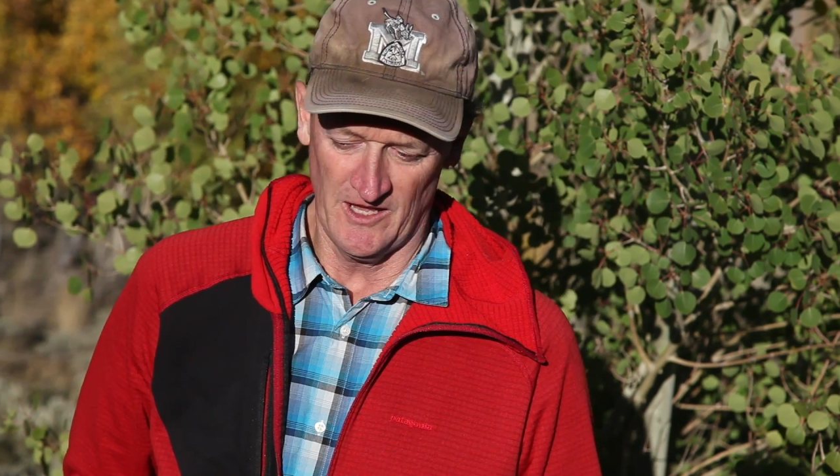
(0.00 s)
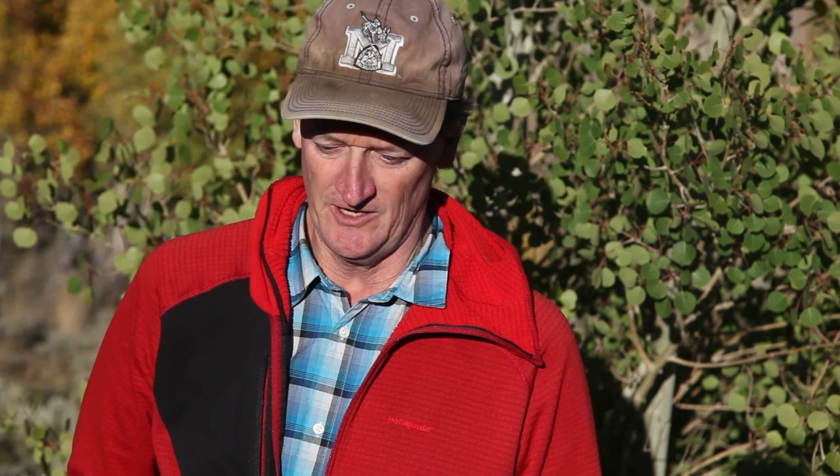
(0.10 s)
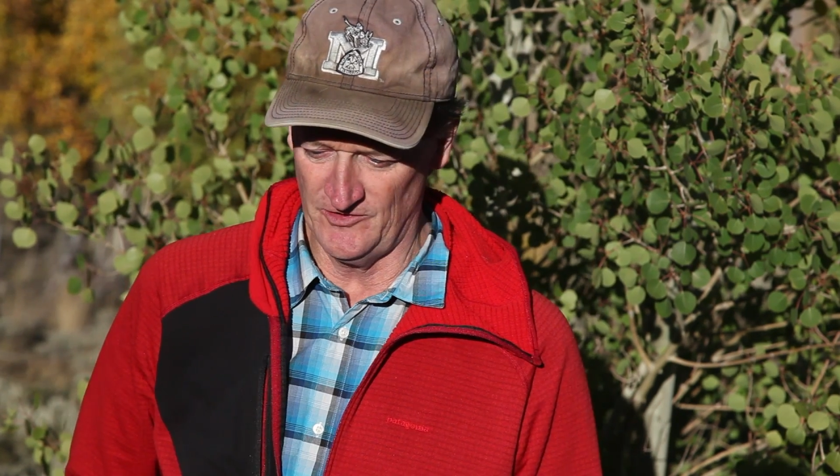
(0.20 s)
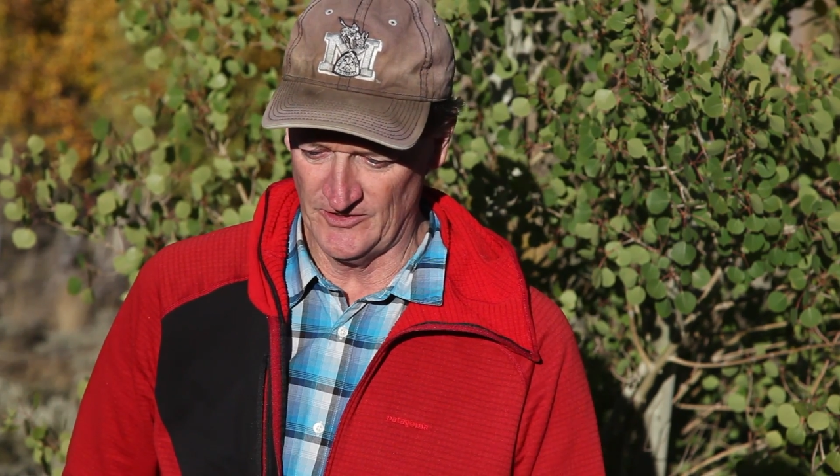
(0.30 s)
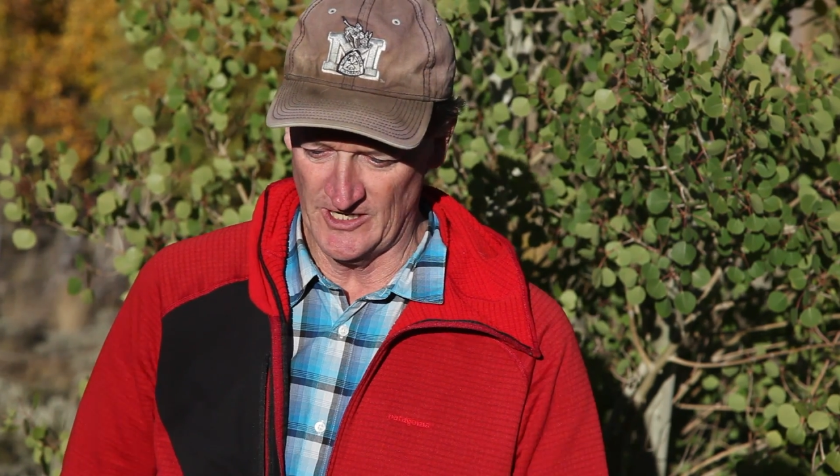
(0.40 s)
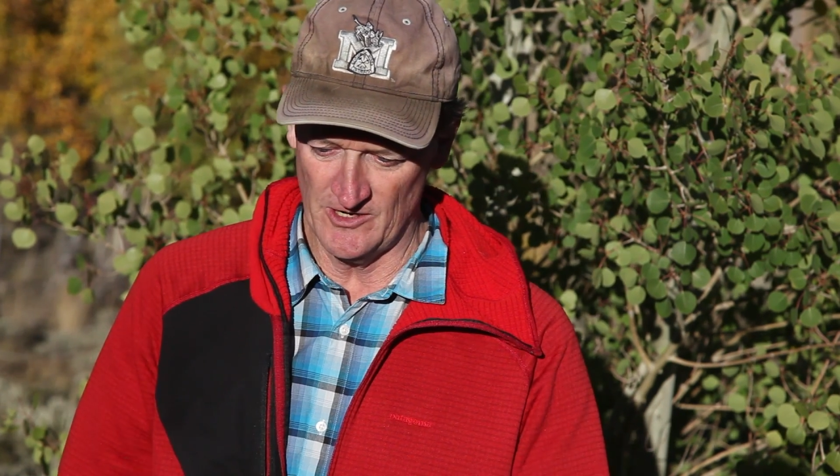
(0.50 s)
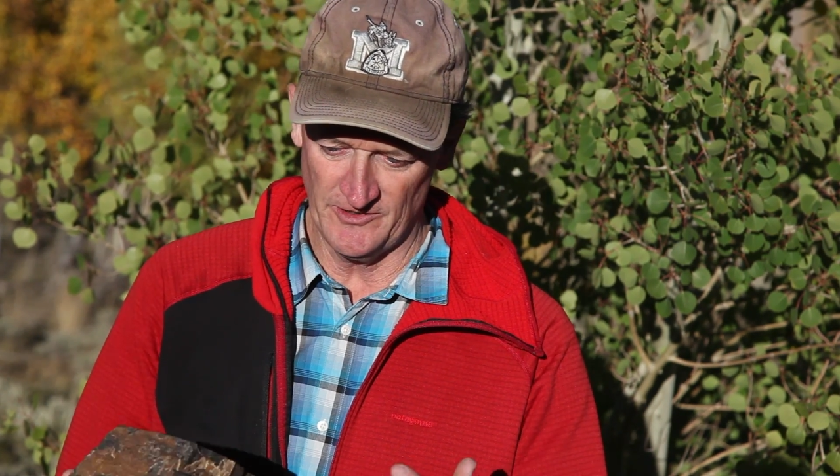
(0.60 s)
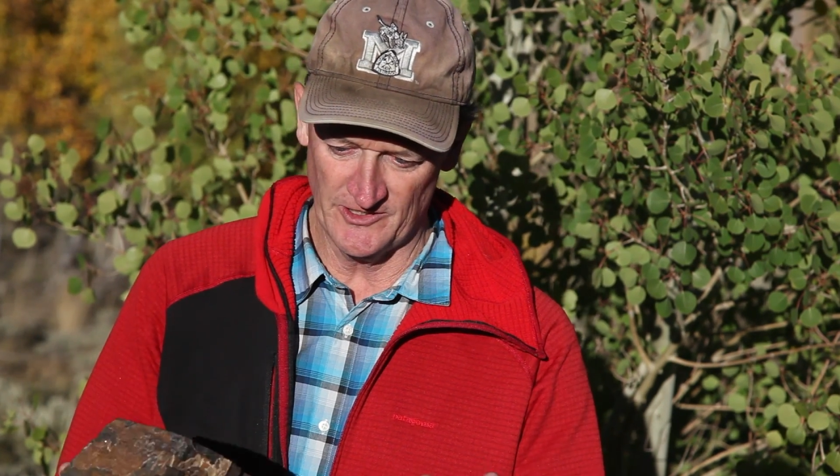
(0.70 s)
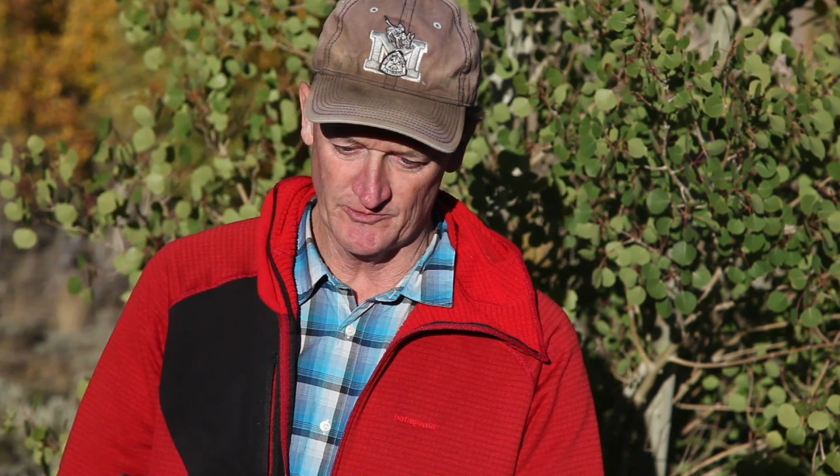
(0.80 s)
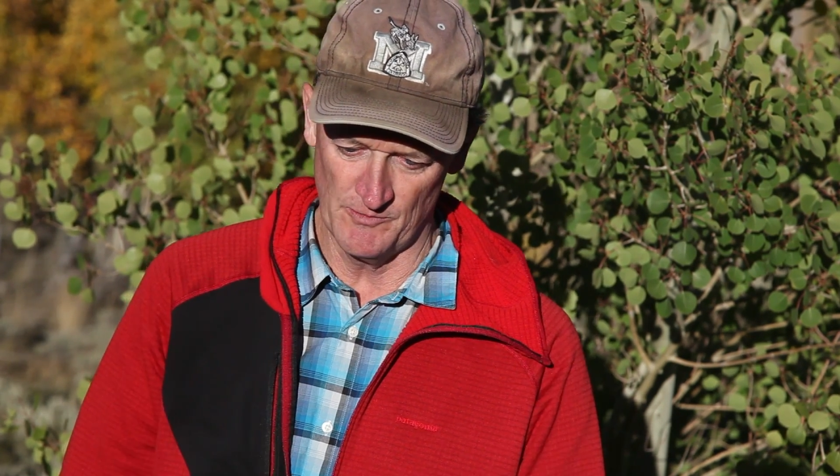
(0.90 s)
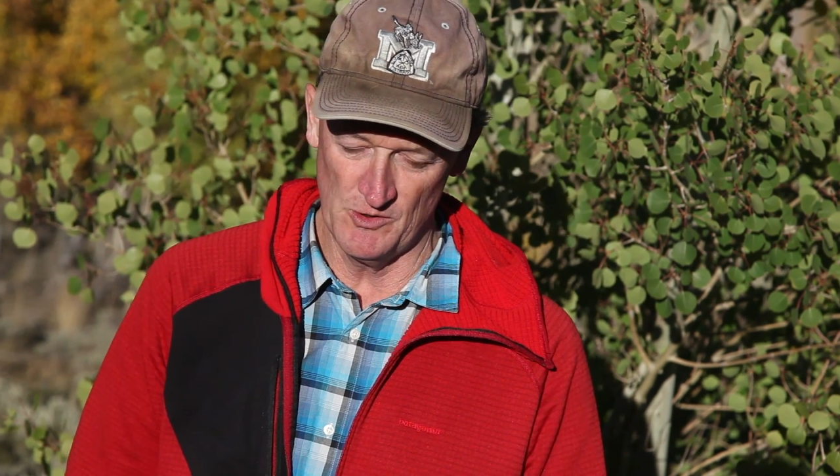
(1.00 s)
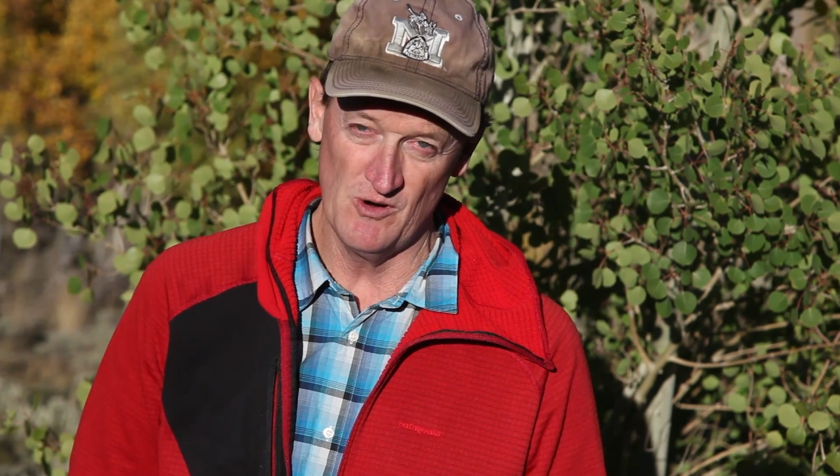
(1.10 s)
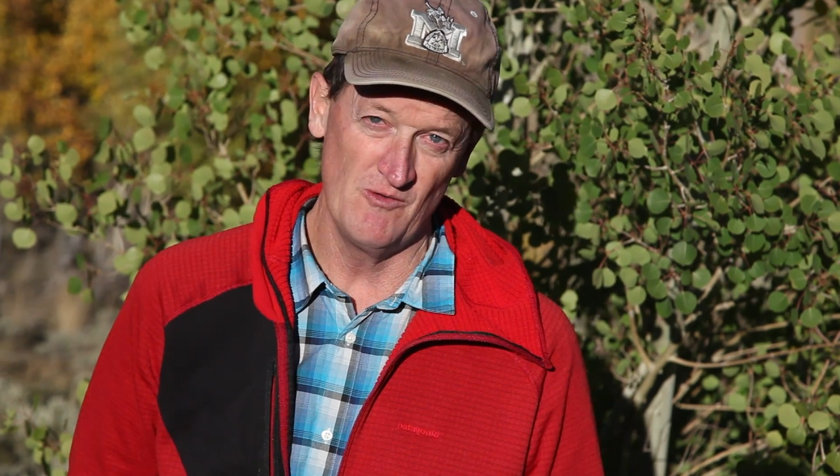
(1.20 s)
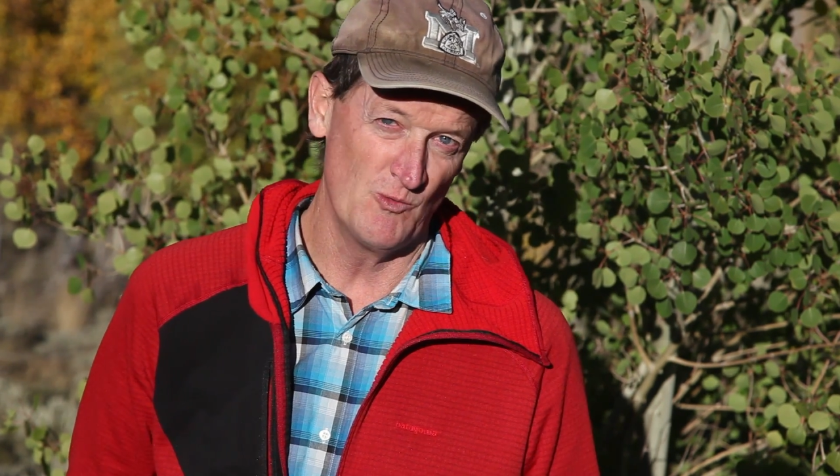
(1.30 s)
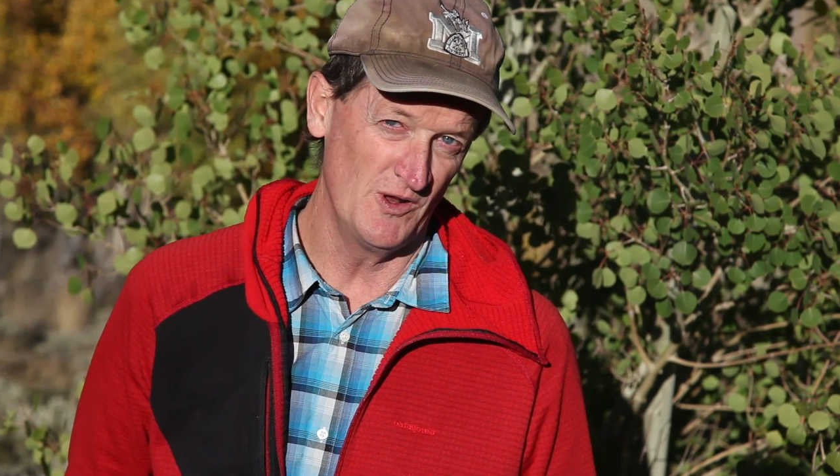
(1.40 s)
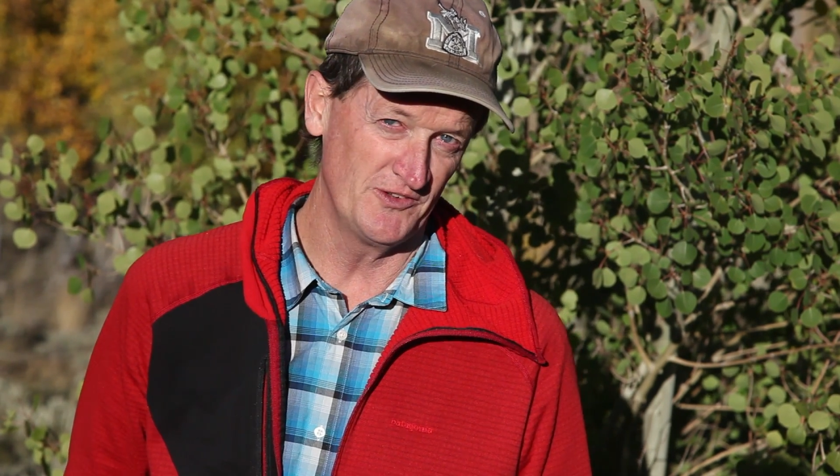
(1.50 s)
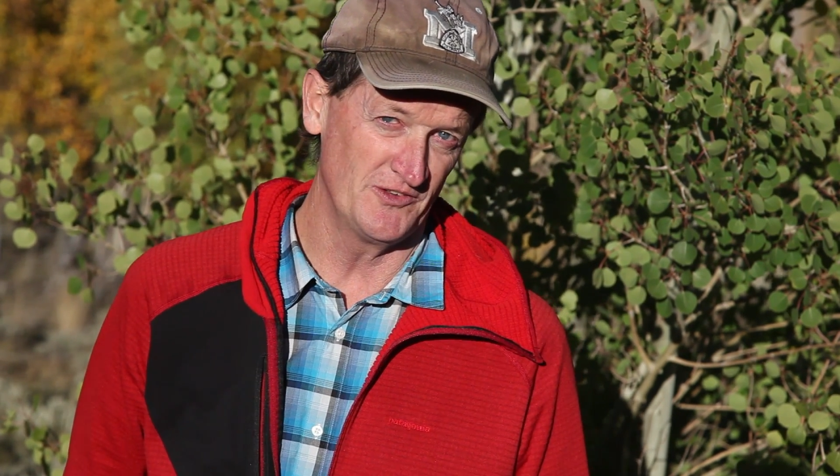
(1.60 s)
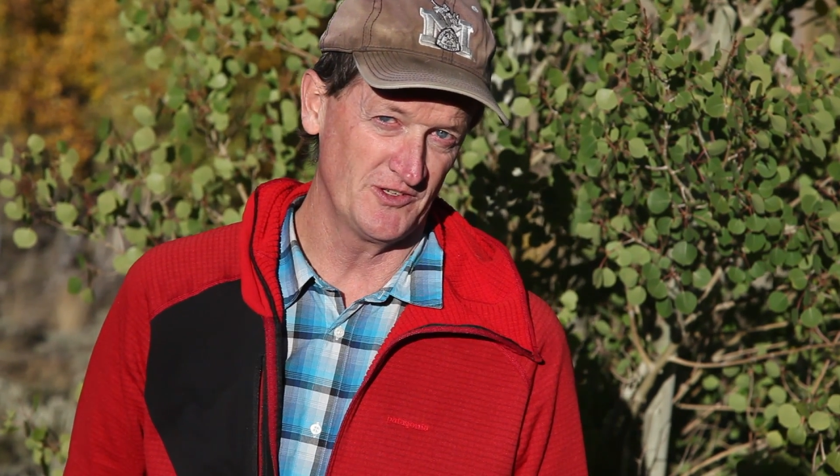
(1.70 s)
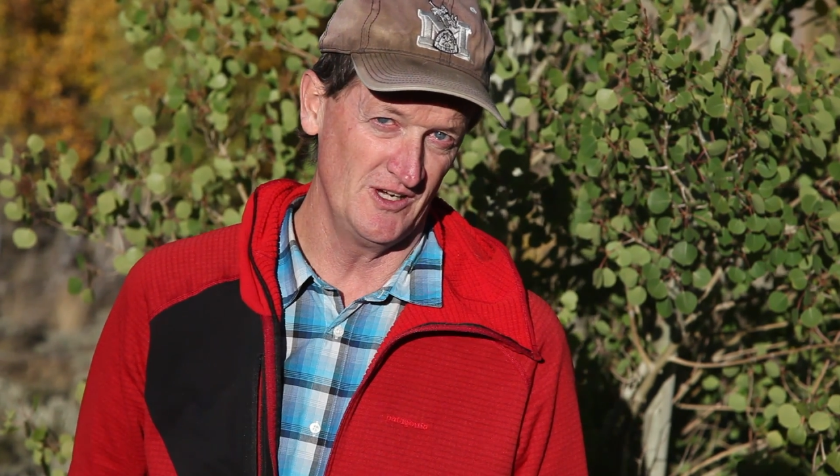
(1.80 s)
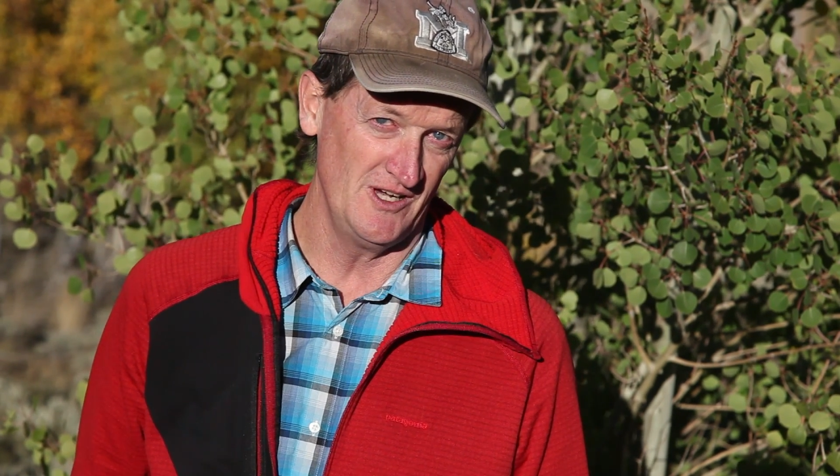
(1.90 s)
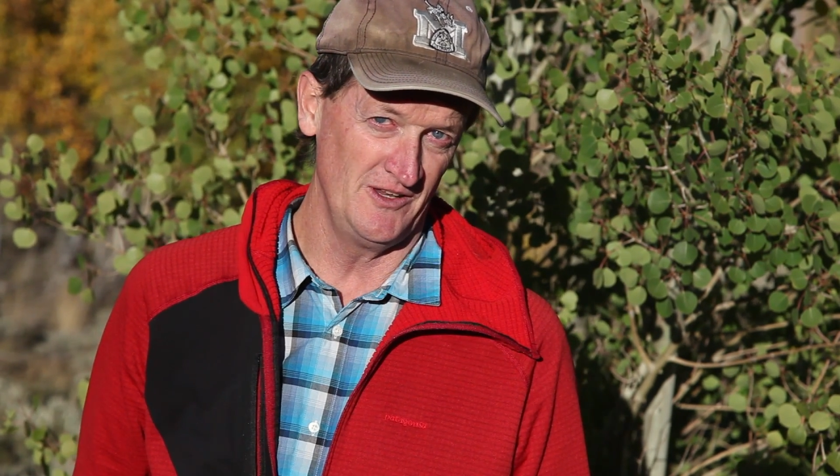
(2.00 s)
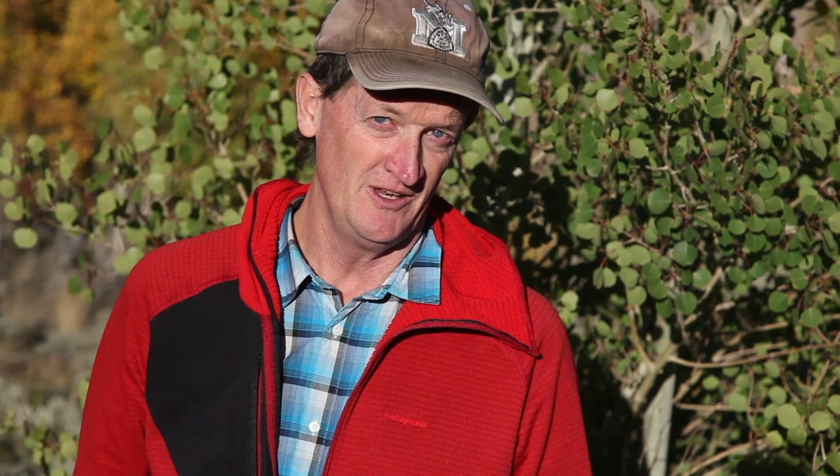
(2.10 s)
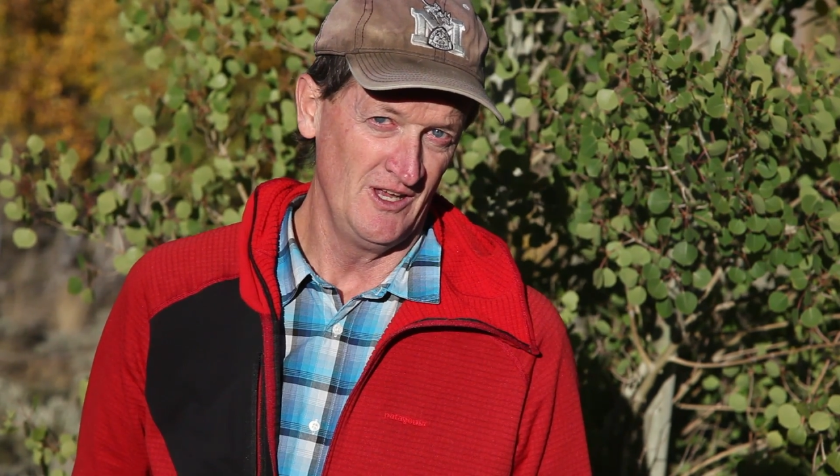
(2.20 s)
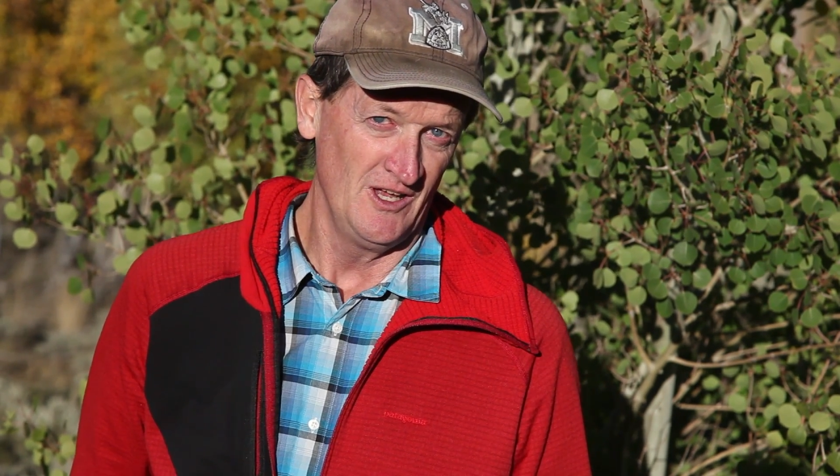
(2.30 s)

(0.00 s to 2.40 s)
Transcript: and as the iron gets removed once it's gone